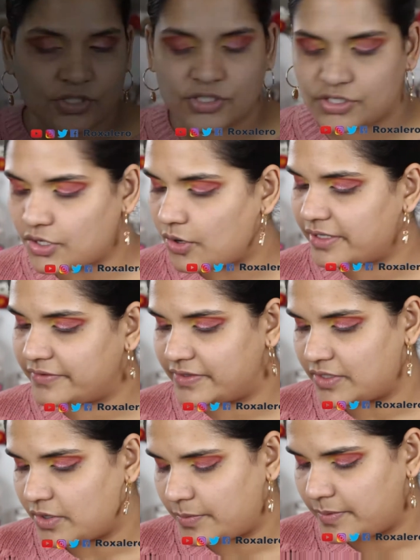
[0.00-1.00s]
So
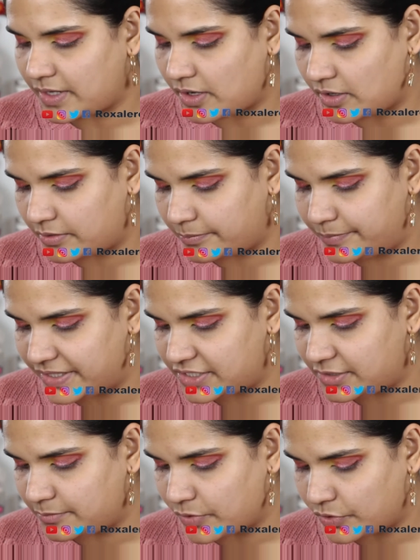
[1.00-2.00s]
even though we all bitch
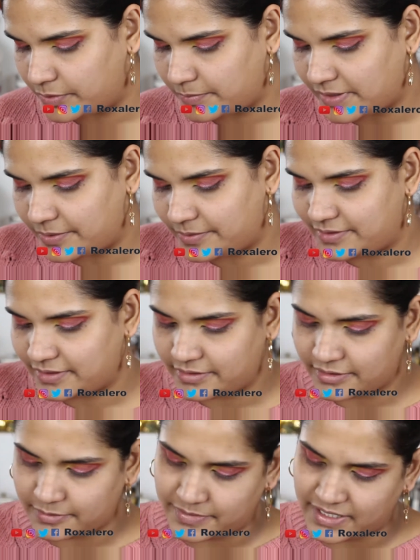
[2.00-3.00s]
and moan about
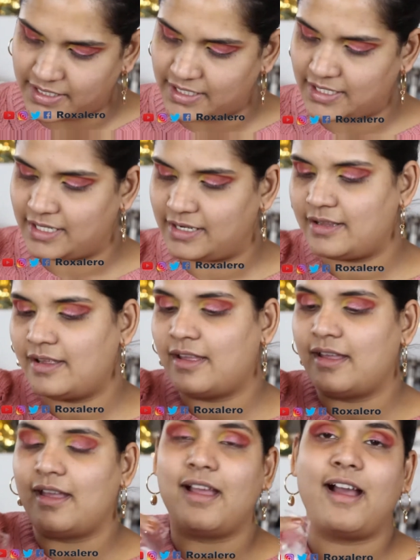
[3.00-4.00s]
glitter being in
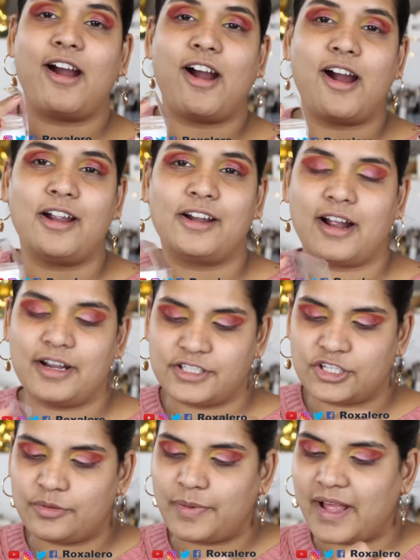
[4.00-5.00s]
our
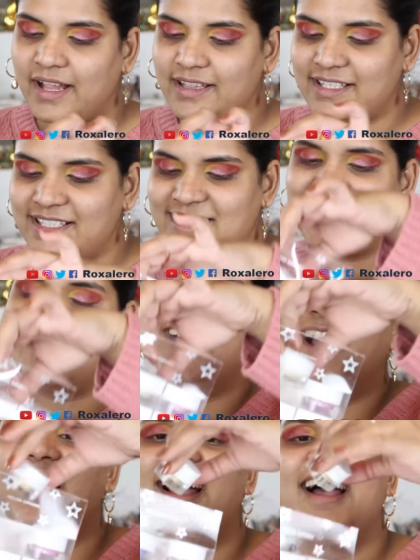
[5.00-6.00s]
eyeshadow palette,
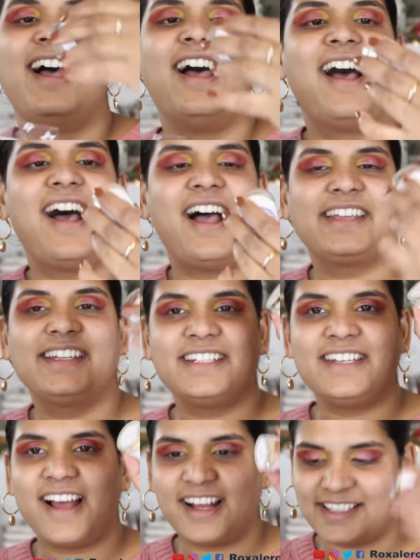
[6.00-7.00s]
I
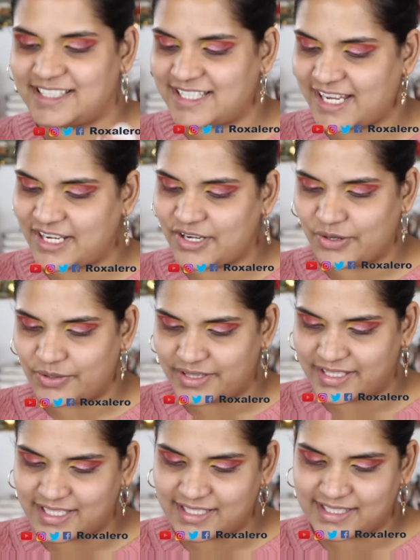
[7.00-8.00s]
could not say no to
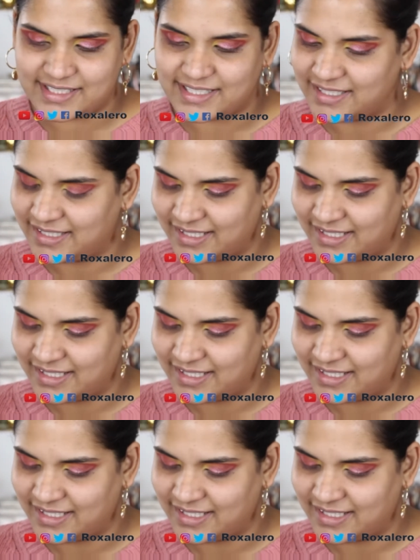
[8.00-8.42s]
this